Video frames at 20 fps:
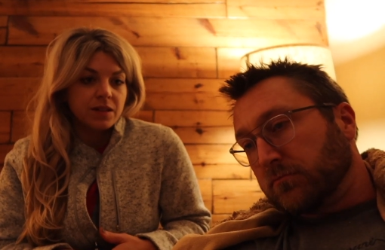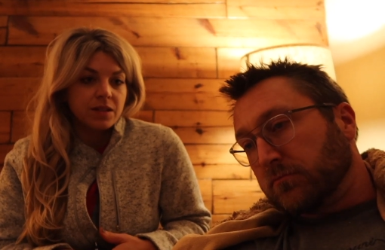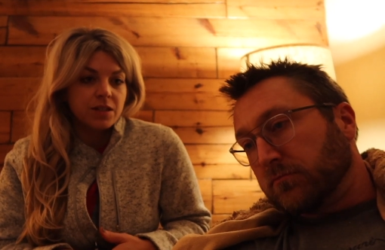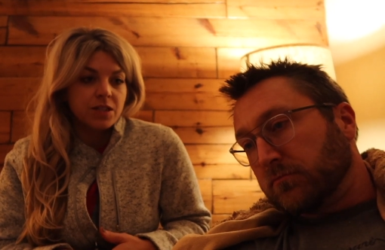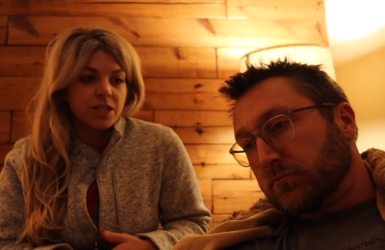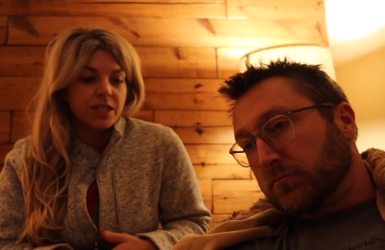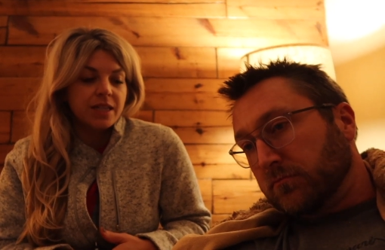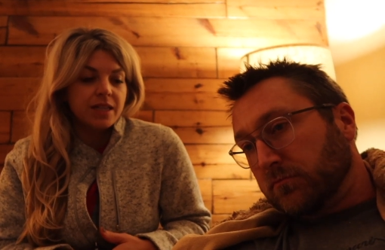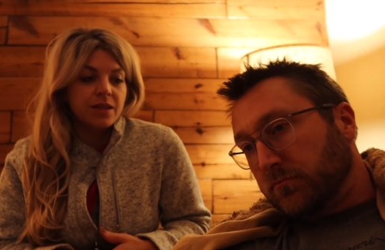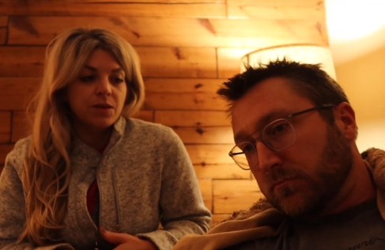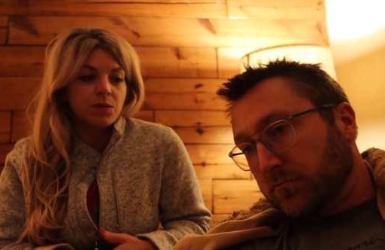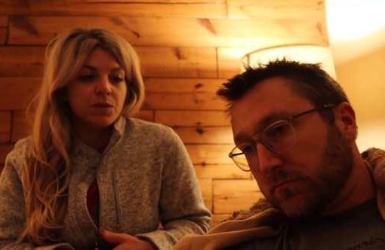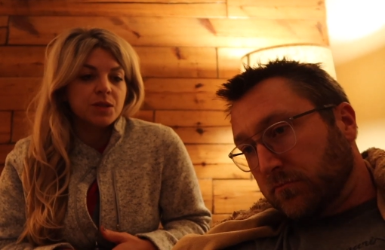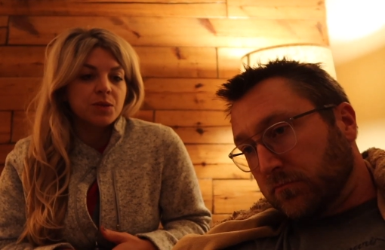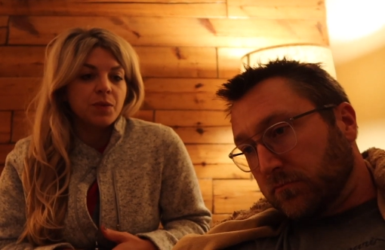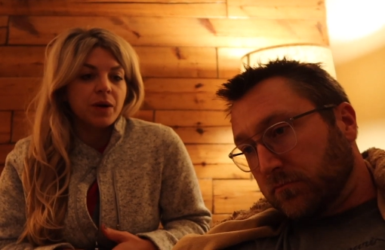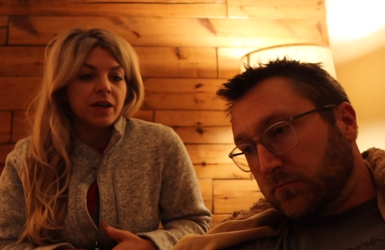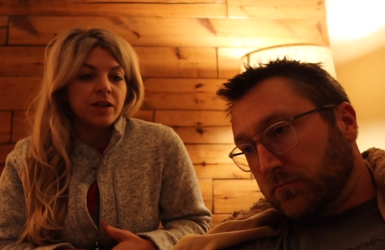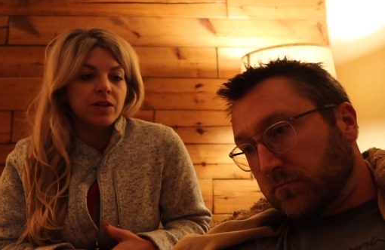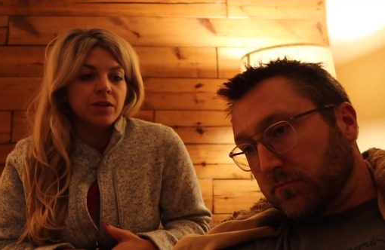Speaker 1: she
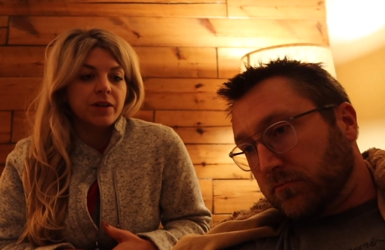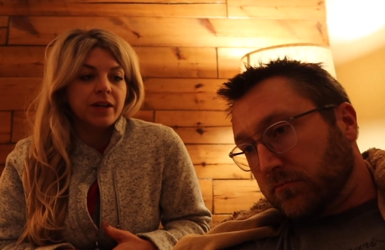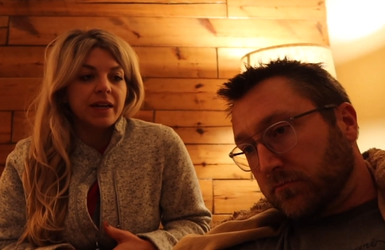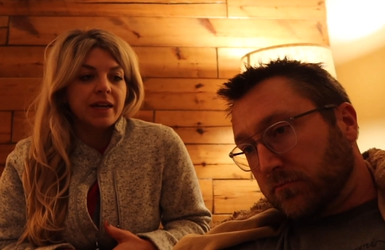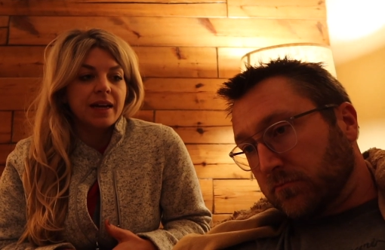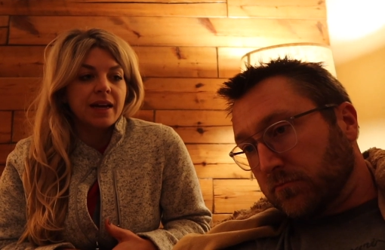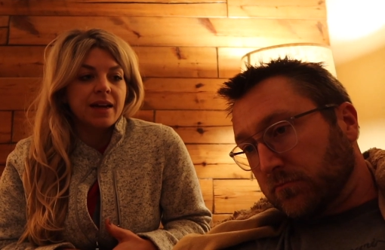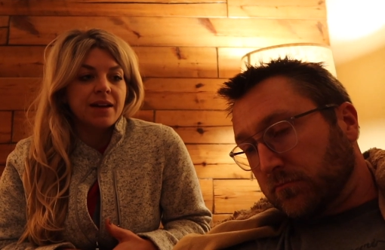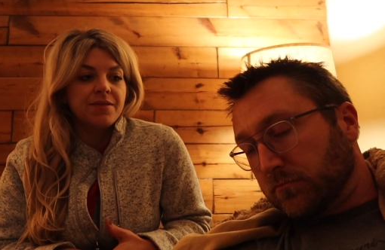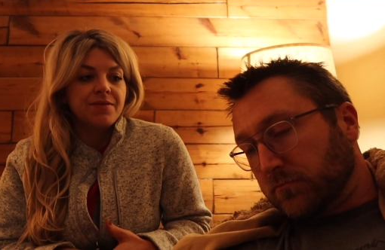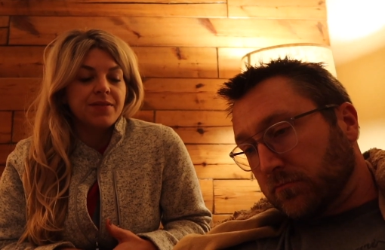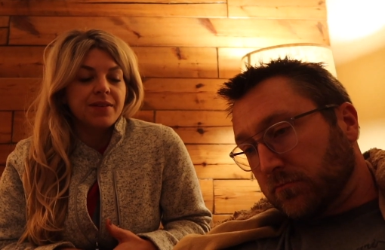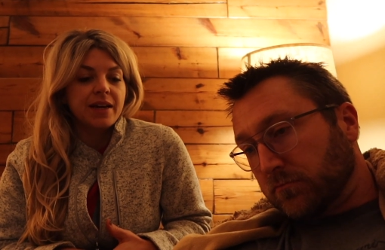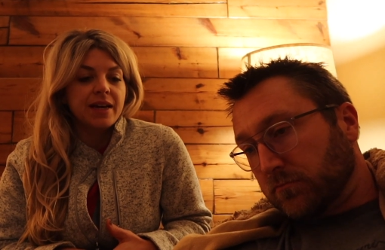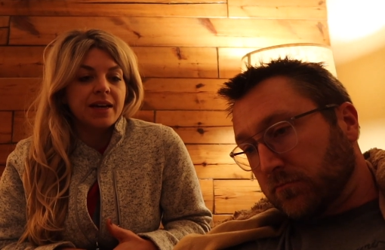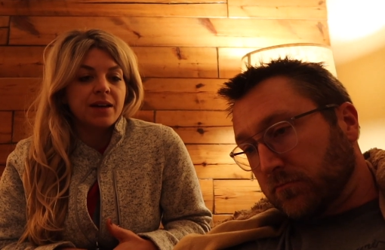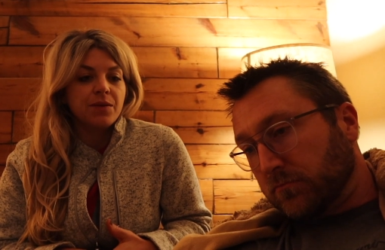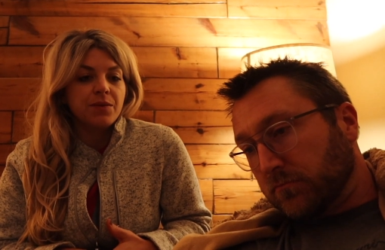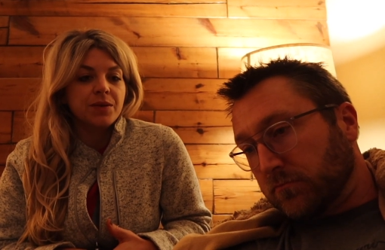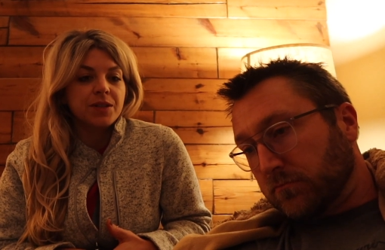was wondering if
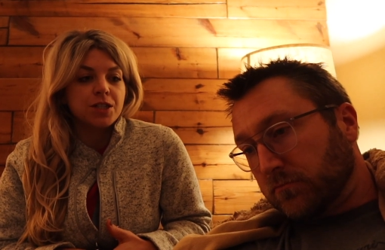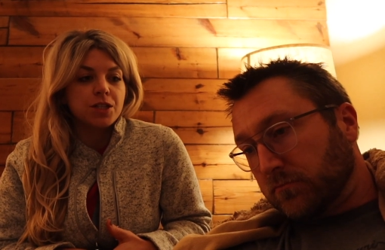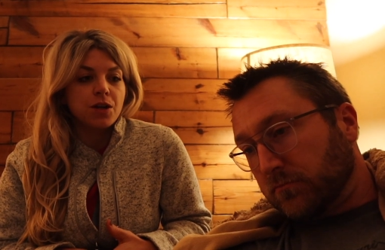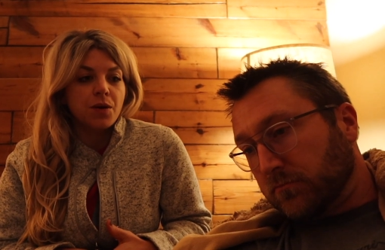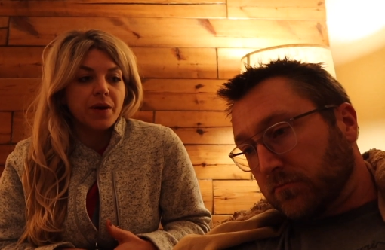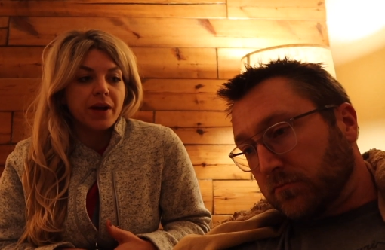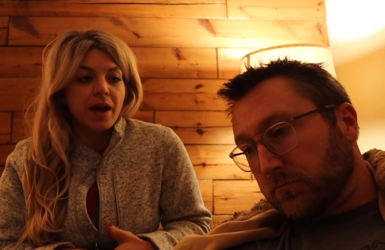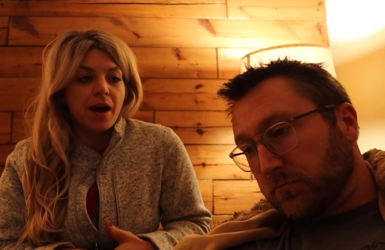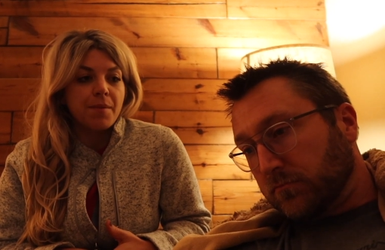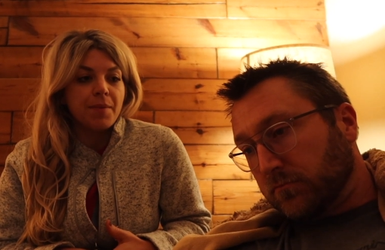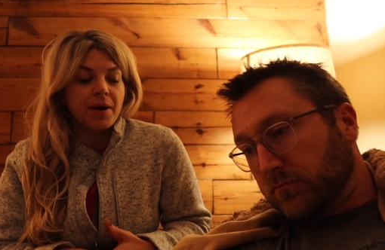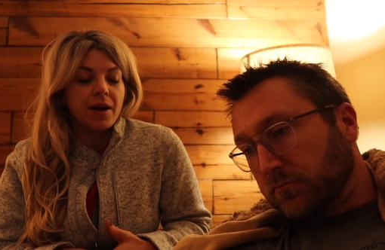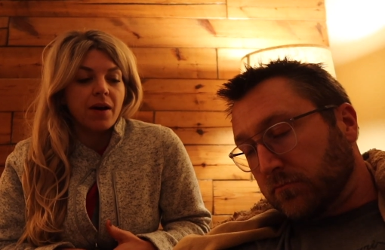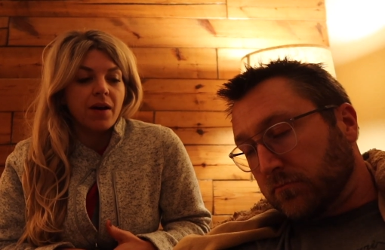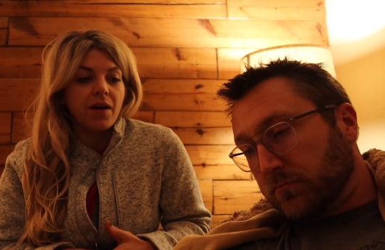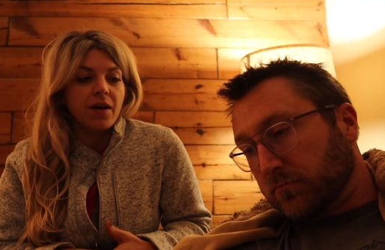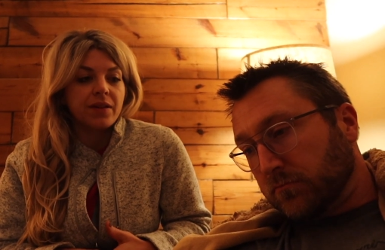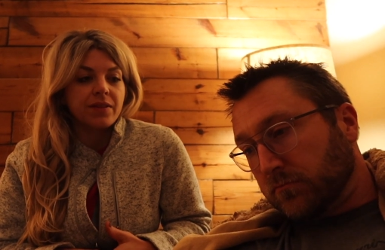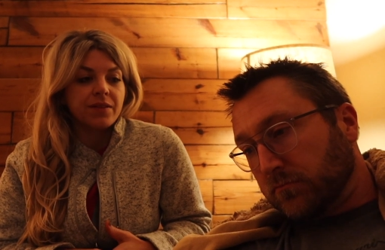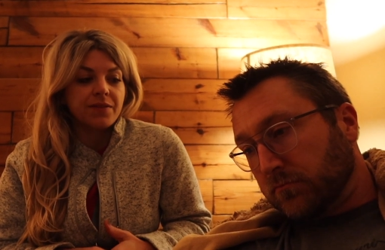it was showing up at
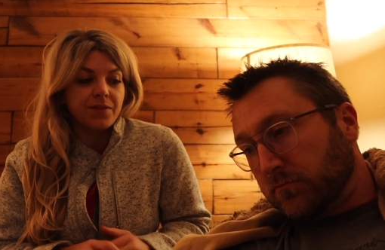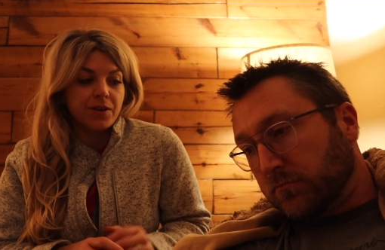all on the